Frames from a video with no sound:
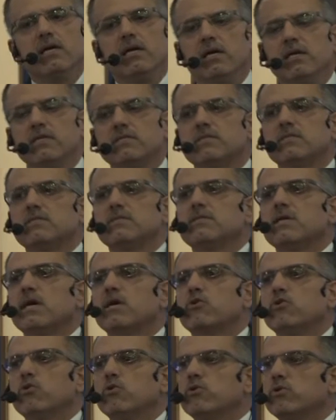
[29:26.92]
is the
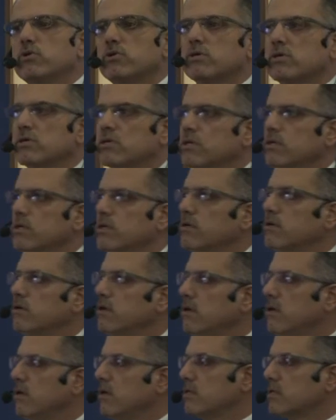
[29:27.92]
core
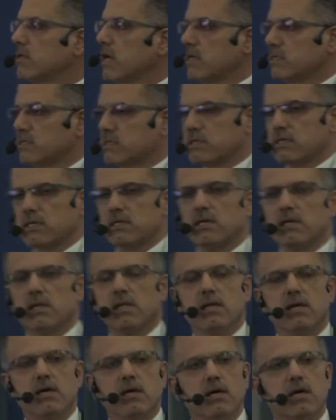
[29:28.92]
task
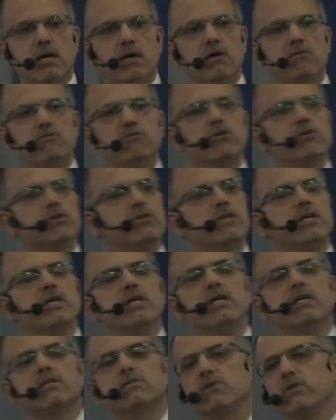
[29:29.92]
for the
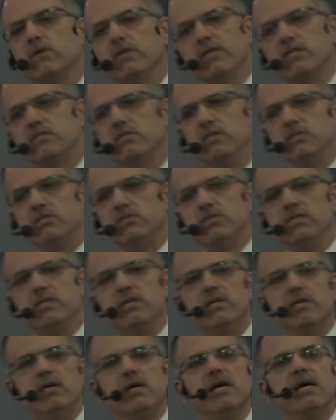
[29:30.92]
electronics
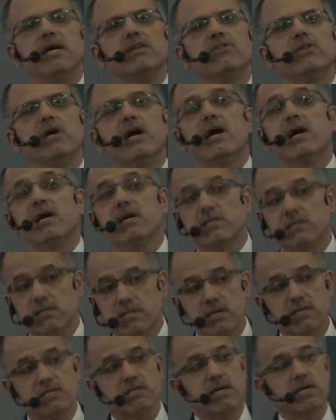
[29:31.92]
engineer and the hard
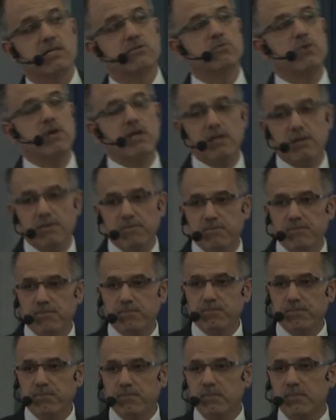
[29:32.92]
task as well.
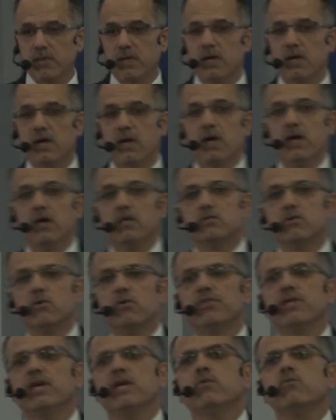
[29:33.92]
So
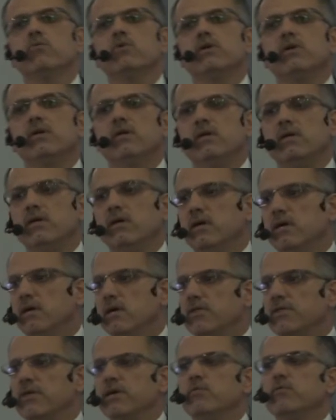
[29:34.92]
they will
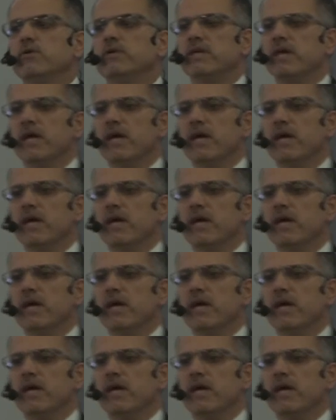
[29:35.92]
they were